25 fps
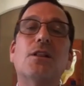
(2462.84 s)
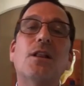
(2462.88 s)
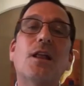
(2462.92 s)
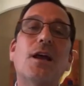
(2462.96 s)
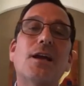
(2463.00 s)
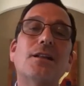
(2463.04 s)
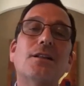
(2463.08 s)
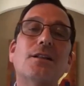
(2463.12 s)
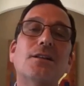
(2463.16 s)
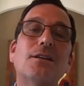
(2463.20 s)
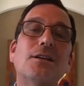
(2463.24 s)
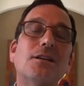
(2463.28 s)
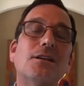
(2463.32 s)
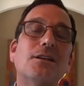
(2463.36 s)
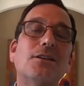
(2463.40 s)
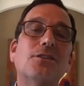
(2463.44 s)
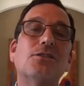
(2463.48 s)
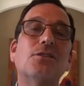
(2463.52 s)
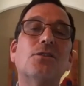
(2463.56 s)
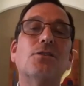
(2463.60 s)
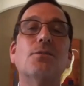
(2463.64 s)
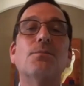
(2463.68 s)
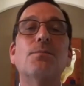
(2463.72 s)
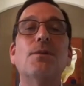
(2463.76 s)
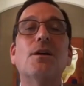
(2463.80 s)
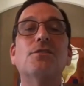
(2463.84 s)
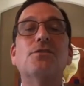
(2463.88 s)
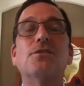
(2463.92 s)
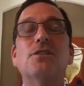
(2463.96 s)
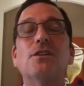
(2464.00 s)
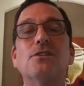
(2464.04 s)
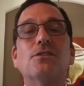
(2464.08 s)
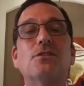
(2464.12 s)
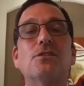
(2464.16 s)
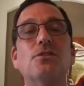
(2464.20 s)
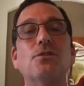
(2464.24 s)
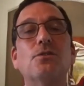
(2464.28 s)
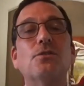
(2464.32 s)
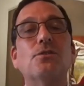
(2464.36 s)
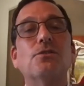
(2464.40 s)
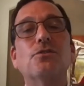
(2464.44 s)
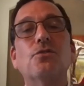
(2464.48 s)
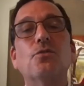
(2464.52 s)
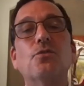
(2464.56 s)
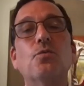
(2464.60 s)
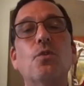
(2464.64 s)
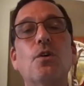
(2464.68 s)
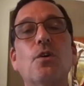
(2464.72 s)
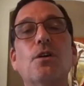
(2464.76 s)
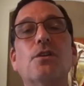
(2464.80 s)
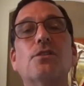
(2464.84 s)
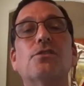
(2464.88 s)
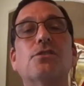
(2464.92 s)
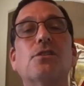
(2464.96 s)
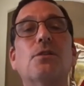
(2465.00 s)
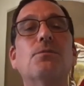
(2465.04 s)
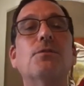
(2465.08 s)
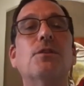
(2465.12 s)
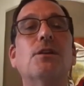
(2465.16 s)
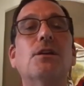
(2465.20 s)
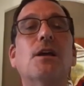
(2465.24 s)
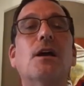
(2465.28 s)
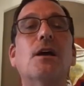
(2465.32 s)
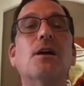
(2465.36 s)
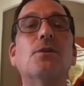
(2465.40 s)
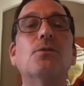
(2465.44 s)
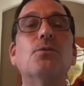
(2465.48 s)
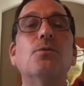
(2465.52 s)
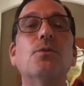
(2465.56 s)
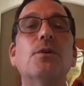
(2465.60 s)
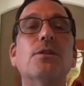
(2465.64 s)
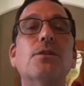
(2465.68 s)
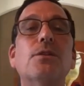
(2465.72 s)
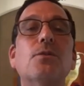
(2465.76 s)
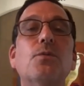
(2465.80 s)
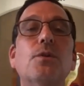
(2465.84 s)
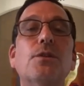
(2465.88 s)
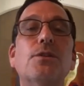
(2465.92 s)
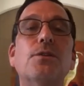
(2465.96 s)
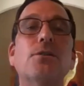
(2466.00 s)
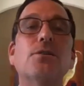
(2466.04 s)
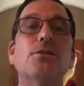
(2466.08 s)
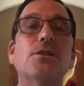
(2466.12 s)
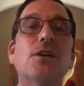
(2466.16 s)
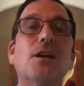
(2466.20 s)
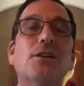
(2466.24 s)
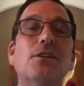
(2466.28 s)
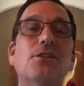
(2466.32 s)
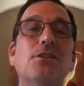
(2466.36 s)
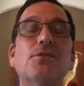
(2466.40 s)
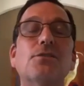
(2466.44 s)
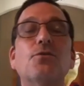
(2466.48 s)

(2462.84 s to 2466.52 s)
lightly. And so the best thing to do is to work something out with with your tenants.